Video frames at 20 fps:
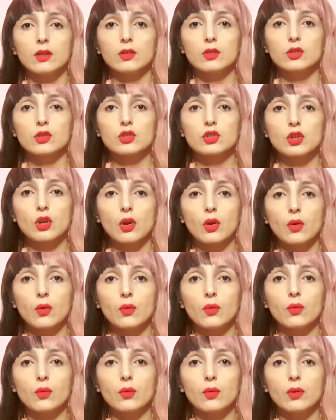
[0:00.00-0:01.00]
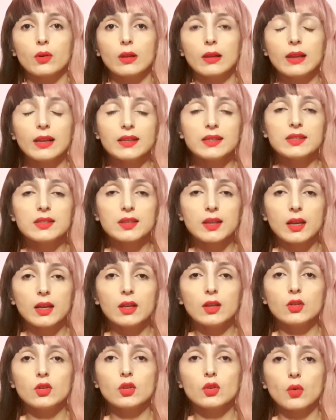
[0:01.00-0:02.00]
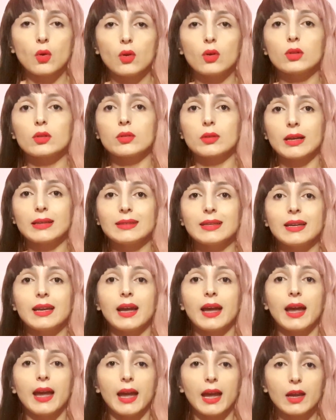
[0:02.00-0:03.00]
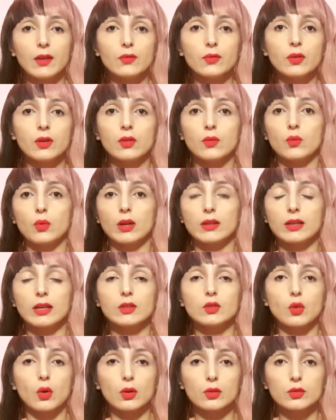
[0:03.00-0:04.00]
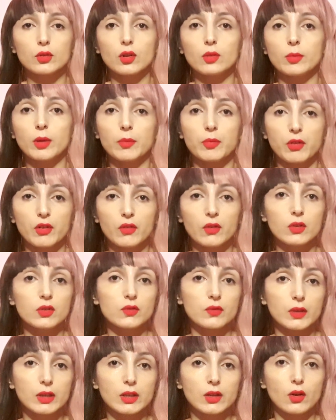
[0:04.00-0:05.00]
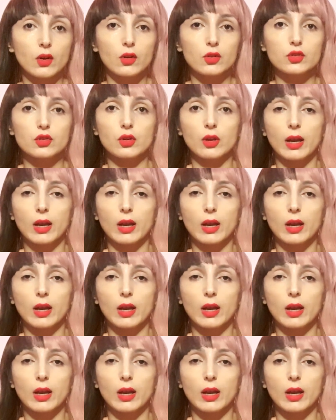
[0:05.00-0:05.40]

So let's say you already have what I told you in my previous videos.